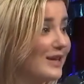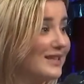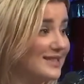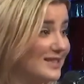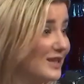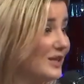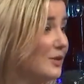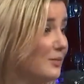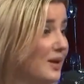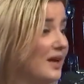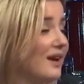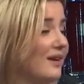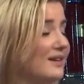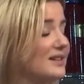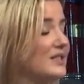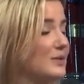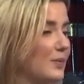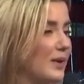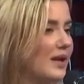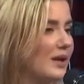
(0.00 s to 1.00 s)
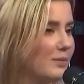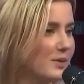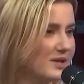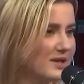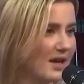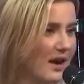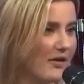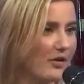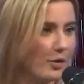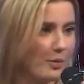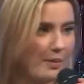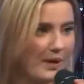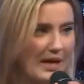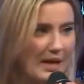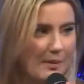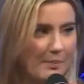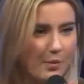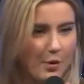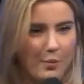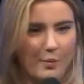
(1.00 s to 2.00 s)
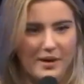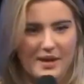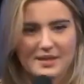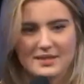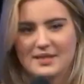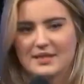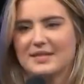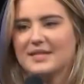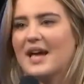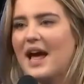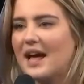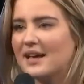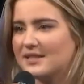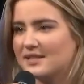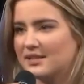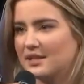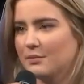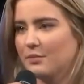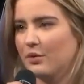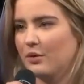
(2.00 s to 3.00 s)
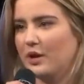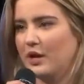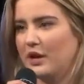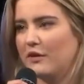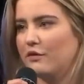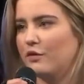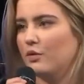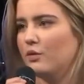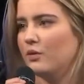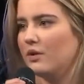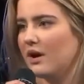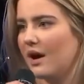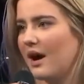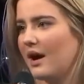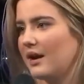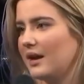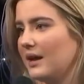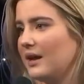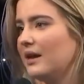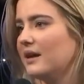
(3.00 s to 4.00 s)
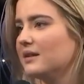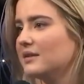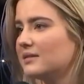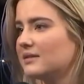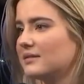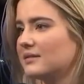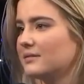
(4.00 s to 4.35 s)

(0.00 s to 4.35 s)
it's going to be unexplainable to other people, but it's a testimony of who God is.